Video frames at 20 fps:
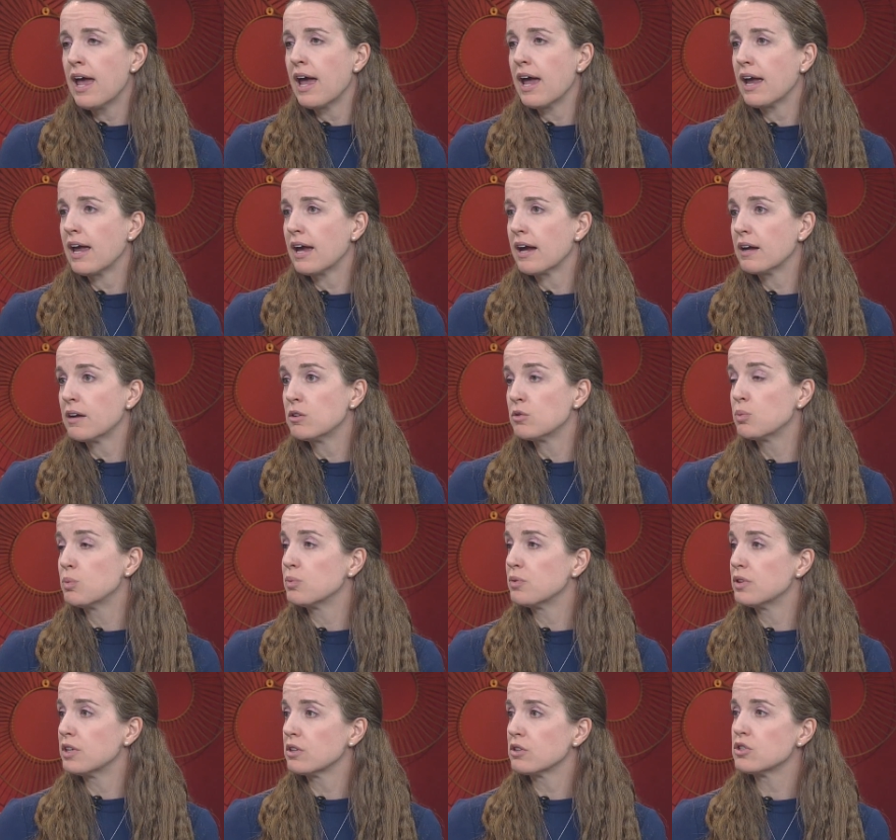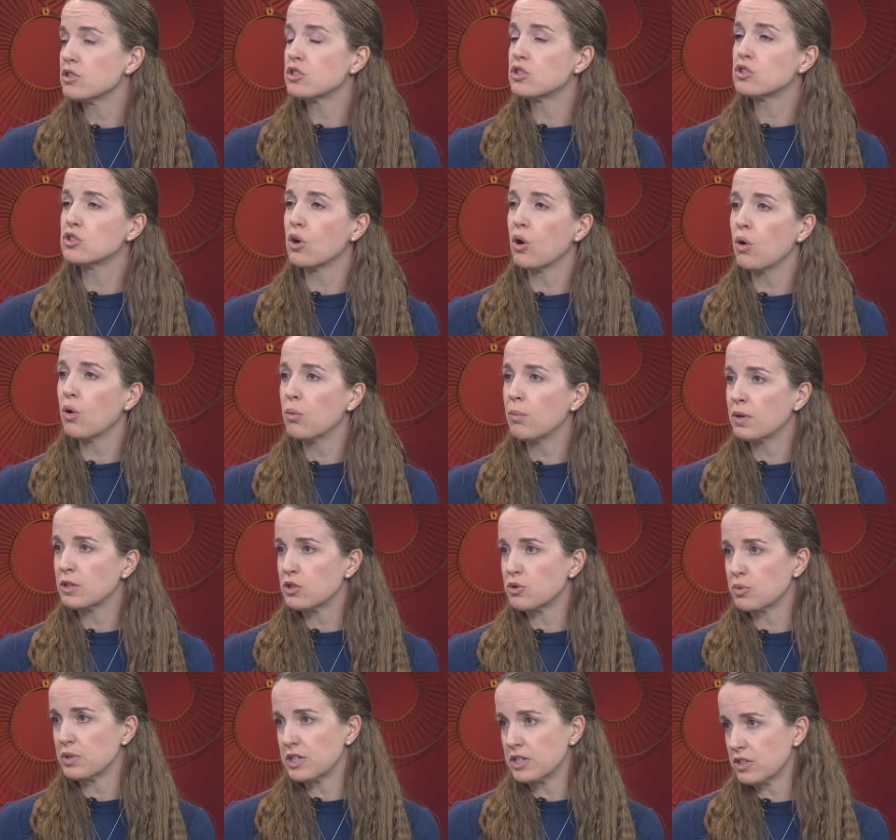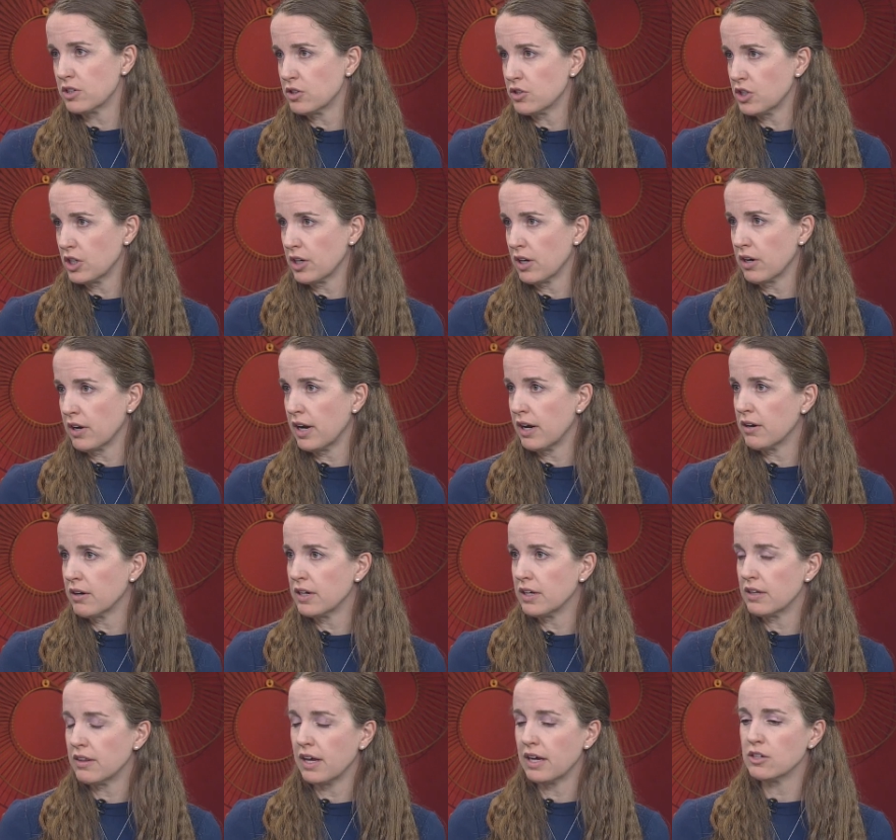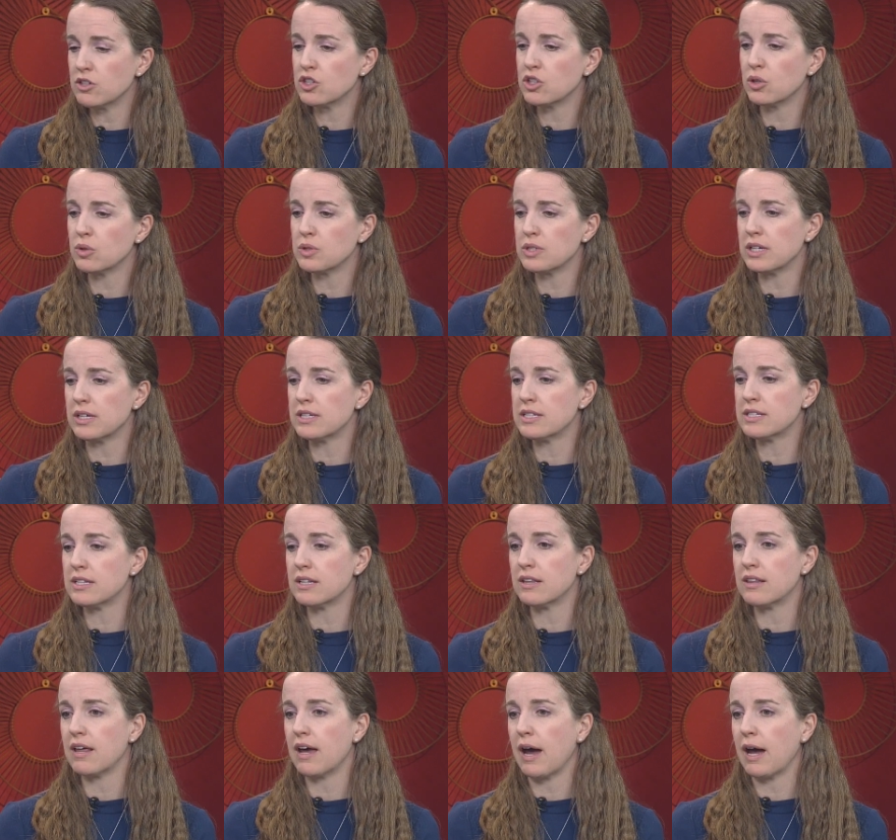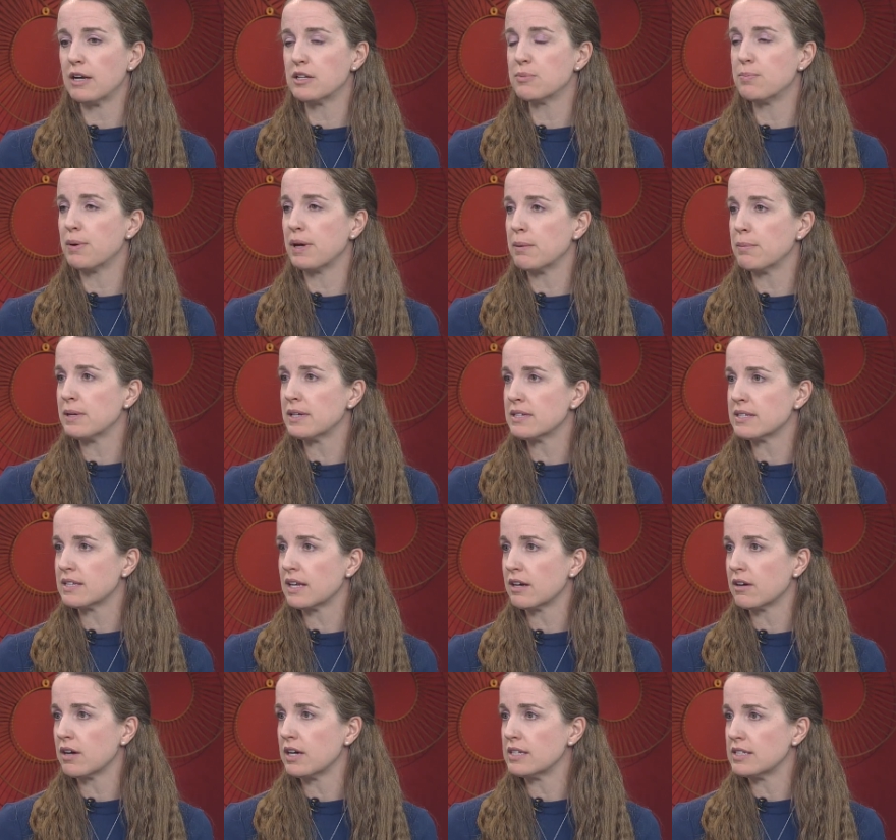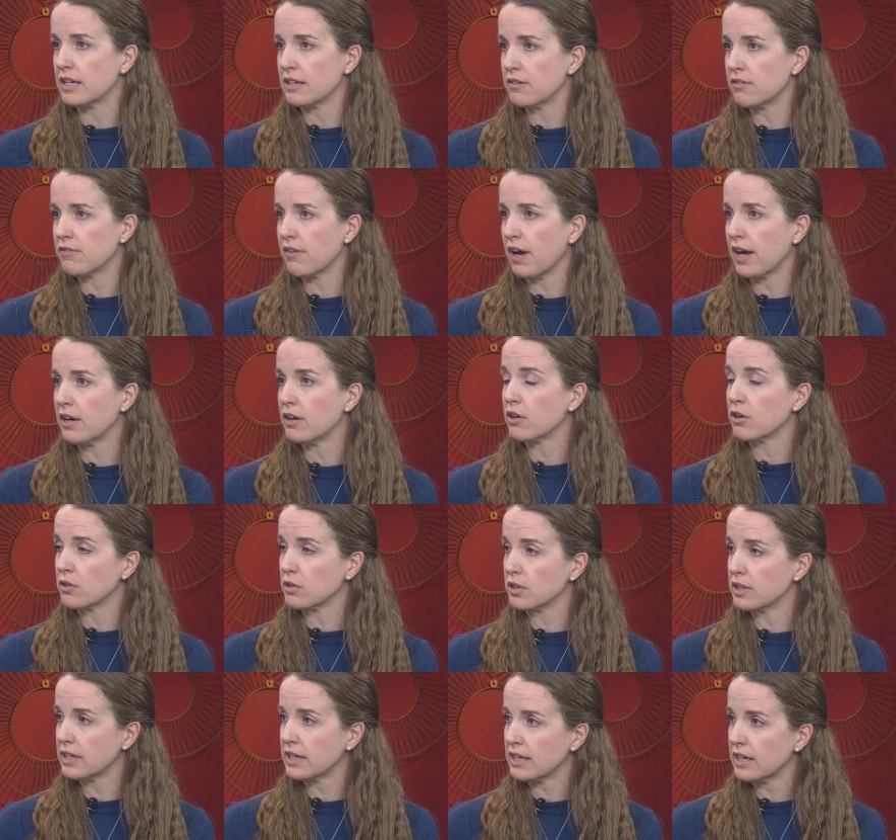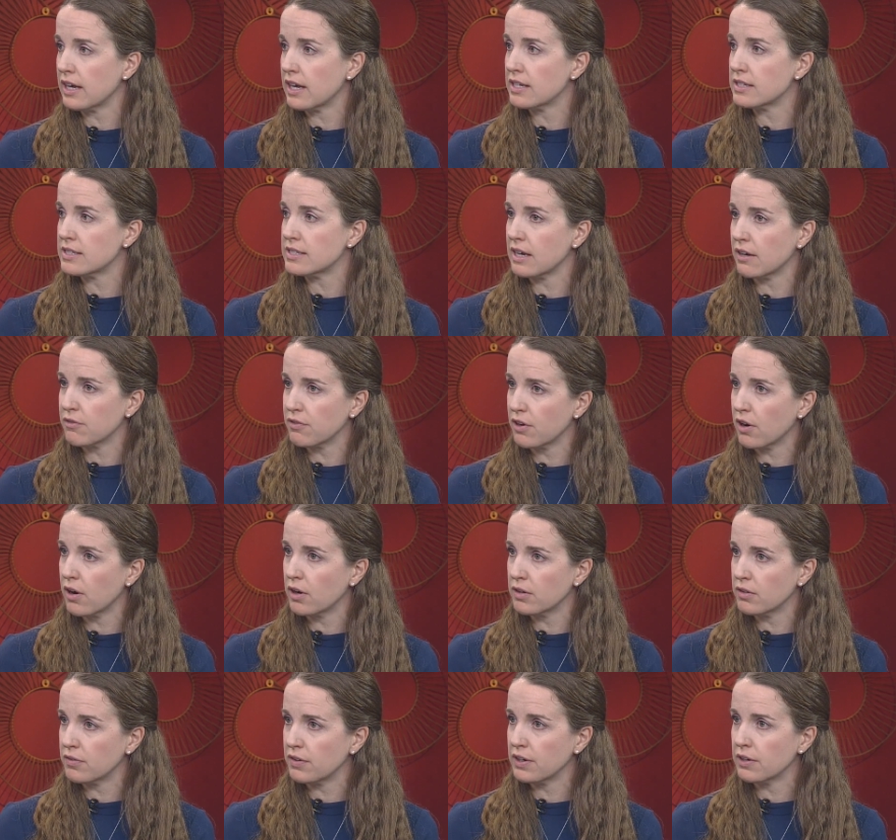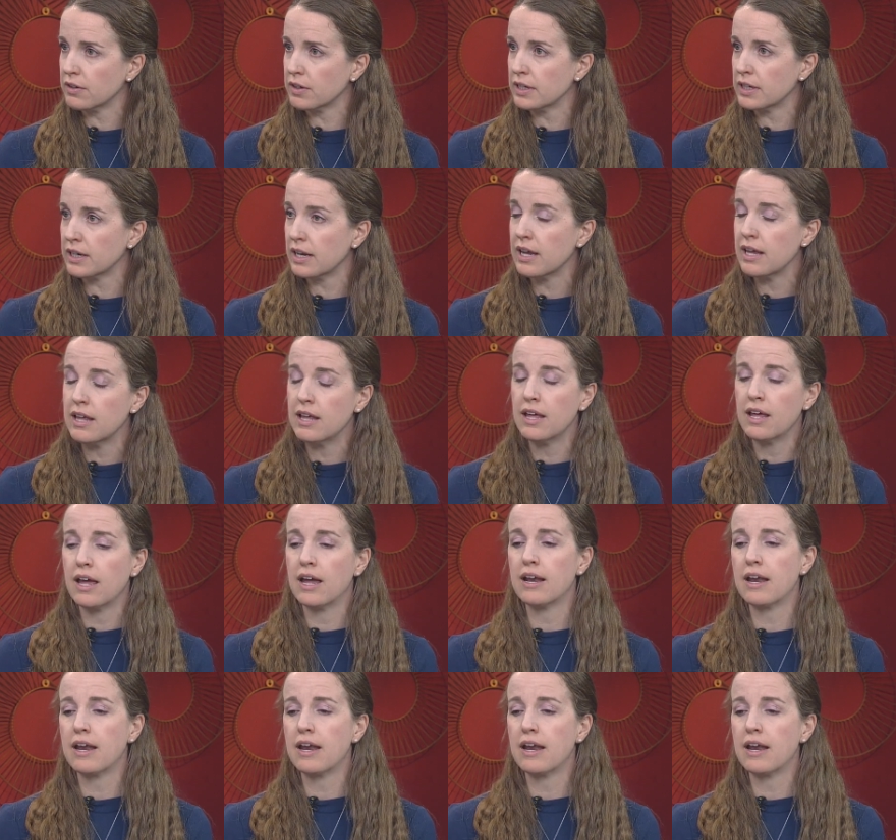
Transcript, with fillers: And there's so much research in our area that shows us that babies that are identified early as deaf or hard of hearing and